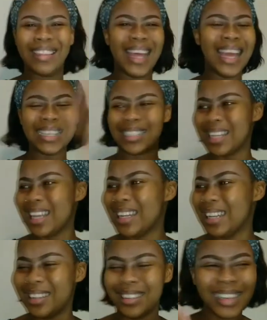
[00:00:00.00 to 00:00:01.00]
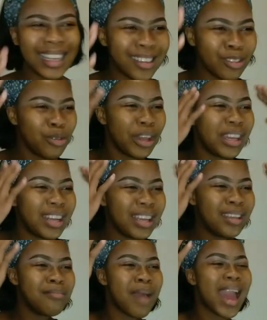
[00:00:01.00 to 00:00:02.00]
that. And like, you're
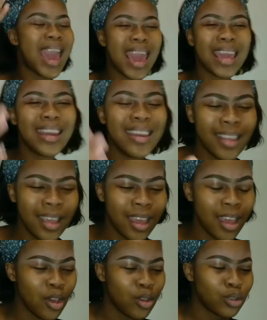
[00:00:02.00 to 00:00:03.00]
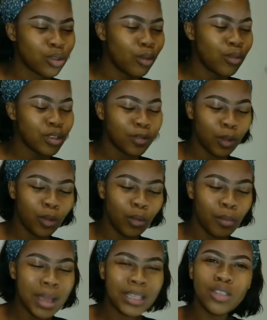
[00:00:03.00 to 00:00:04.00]
hitting my head. So first of all,
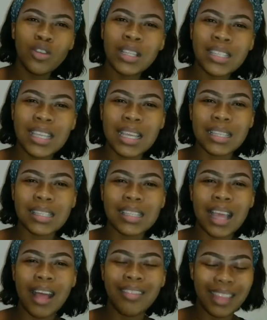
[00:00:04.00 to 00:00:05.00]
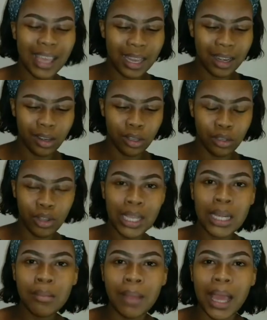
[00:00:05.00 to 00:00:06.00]
bitch nonsense. And then you're
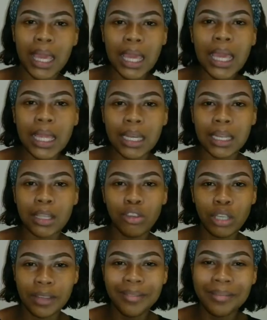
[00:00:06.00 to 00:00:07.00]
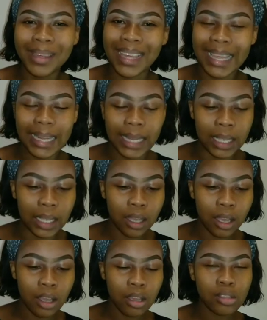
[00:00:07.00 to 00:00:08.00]
hitting my head and you're giving me a headache.
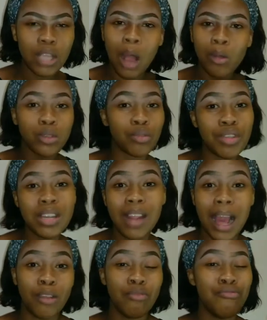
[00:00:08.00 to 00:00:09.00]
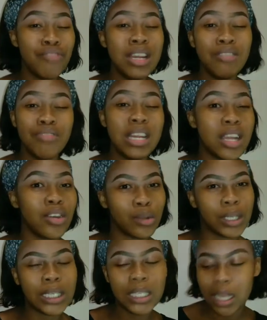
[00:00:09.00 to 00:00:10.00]
So I was already like really, really
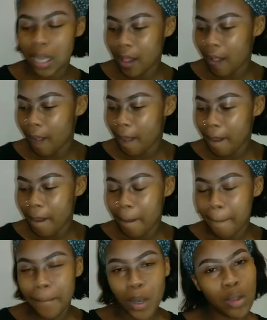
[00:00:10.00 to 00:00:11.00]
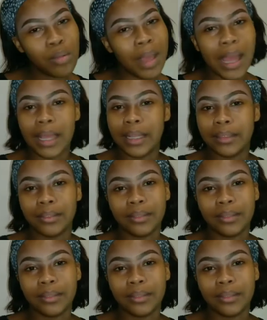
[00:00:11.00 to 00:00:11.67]
annoyed. Bro, man,